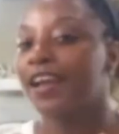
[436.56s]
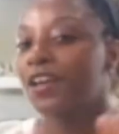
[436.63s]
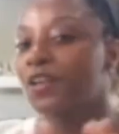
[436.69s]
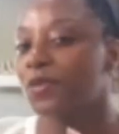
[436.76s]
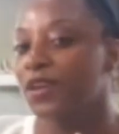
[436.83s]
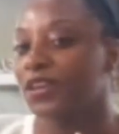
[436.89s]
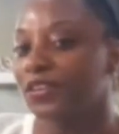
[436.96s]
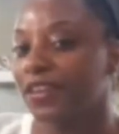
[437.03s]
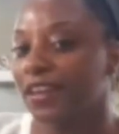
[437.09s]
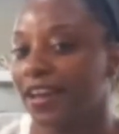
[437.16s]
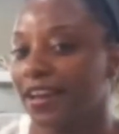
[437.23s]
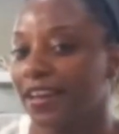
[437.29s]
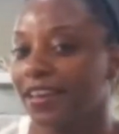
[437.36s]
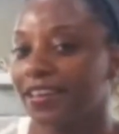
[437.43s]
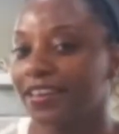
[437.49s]
of way you
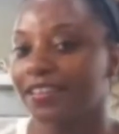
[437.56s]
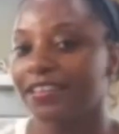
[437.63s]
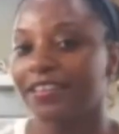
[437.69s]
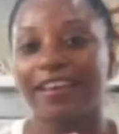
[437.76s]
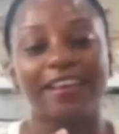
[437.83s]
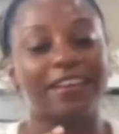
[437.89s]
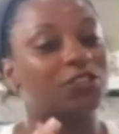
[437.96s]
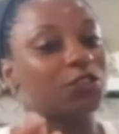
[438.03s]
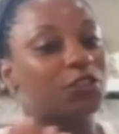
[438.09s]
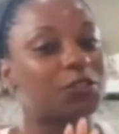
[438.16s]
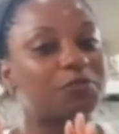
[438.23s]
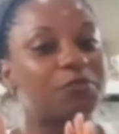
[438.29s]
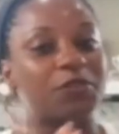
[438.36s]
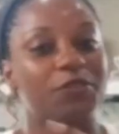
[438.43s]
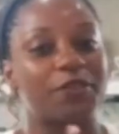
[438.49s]
like. And trust
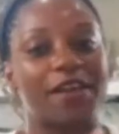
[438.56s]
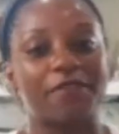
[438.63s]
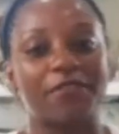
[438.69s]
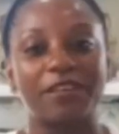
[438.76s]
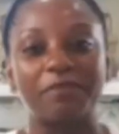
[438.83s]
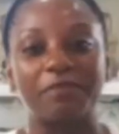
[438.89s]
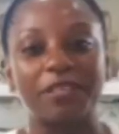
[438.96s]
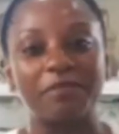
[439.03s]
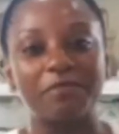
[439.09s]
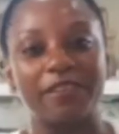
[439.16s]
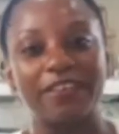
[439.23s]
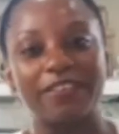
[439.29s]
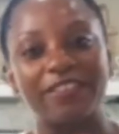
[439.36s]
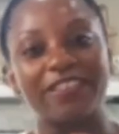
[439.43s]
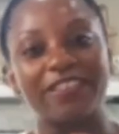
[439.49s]
me, you'll have a complete meal.